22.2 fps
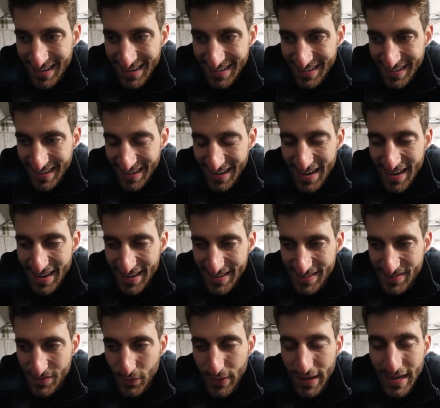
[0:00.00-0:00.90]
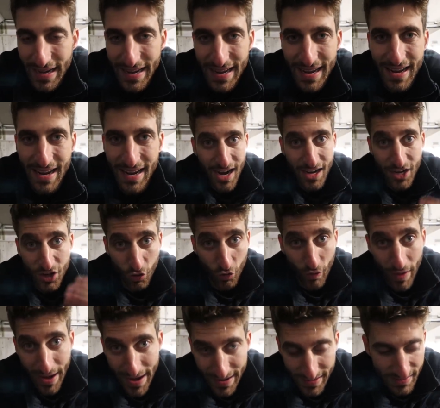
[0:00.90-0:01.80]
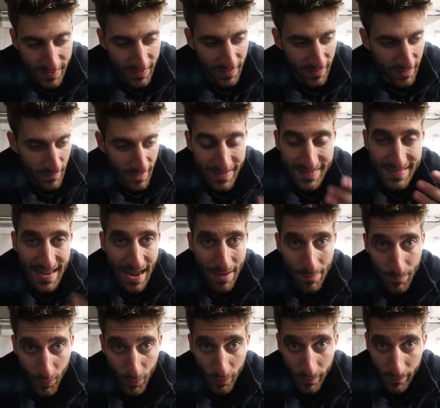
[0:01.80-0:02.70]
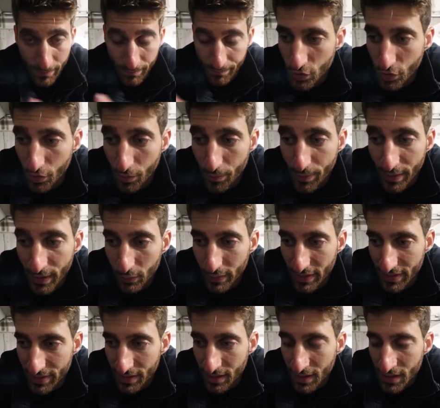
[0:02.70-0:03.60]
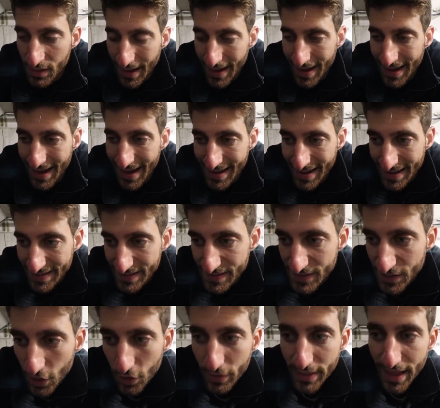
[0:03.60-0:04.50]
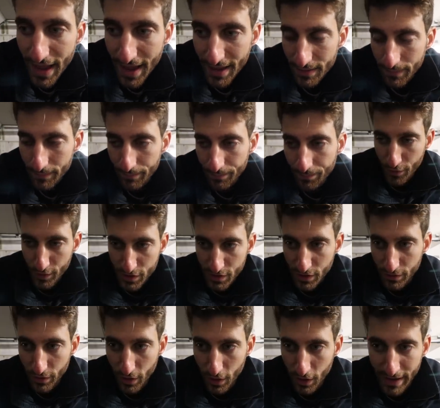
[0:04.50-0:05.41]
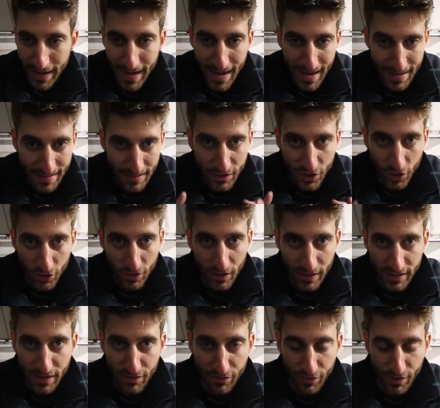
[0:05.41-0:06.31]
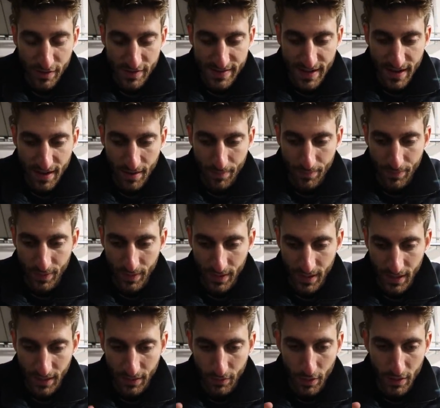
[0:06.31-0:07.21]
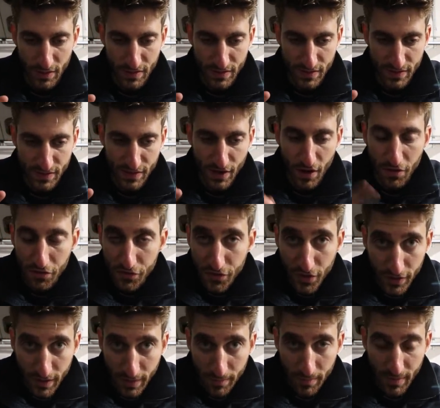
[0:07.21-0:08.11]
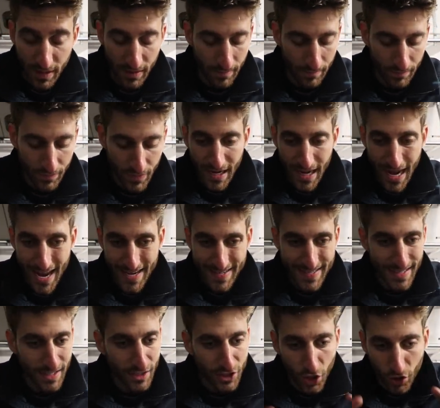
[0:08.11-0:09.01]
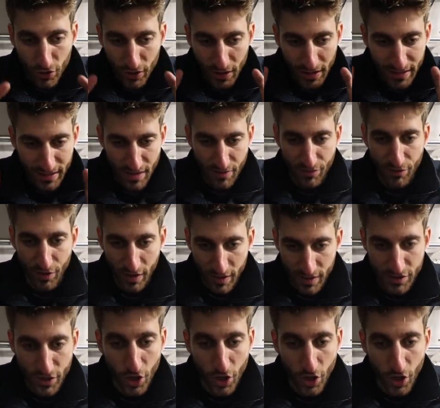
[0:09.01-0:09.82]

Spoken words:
and it's really a great example to compare with. And I saw that, first of all, he had a totally different setup. He was softer than me, he has a totally different